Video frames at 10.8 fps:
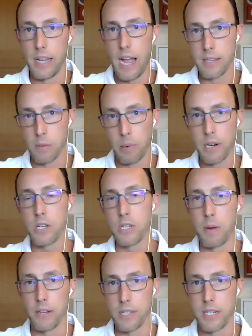as a precious
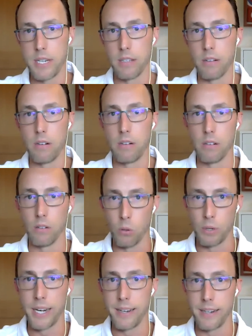metals dealer
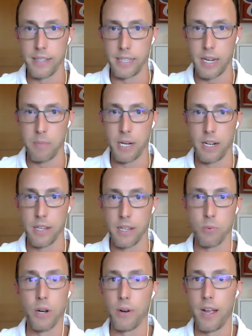located in the Cayman
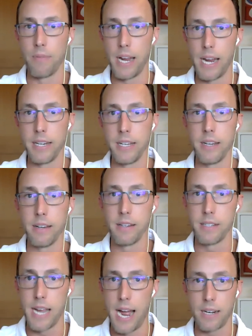Islands, we don't have any
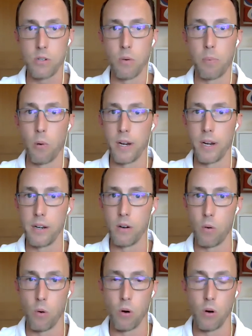tax reporting
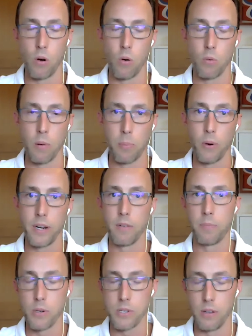or reporting of
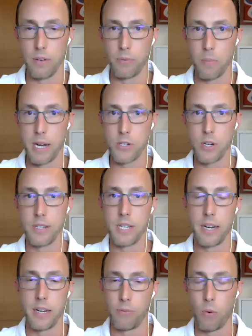personal information to
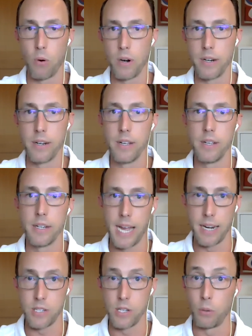any foreign
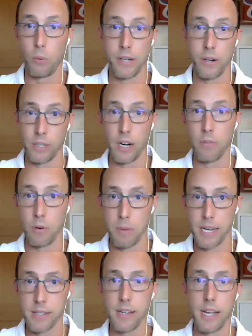tax authority or
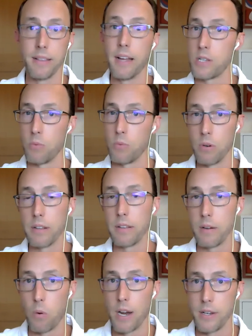government. And that's
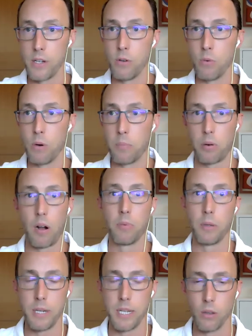really what you would
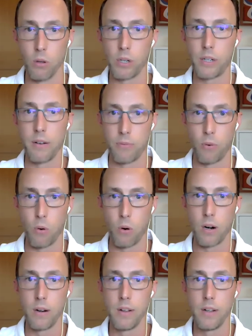probably be looking
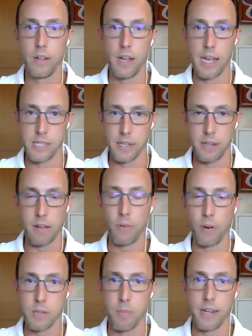for as a
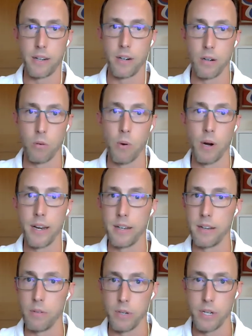difference maker
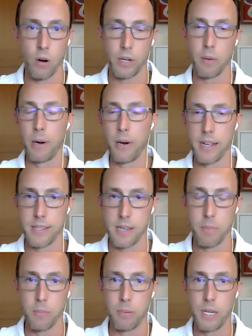when, comparing
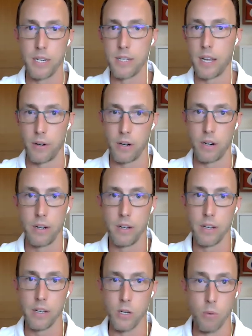SWP to other
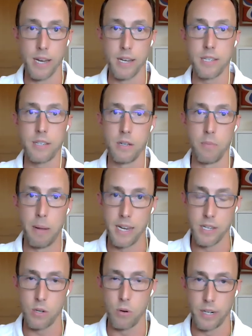US
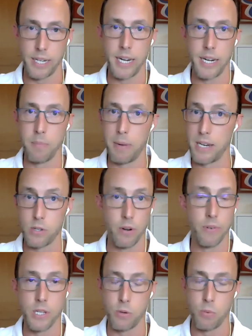based or Canadian based or
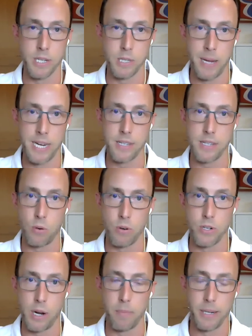even Swiss based
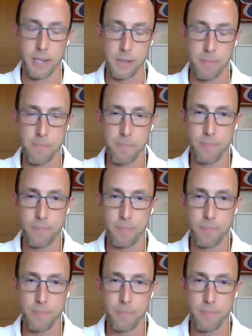storage companies.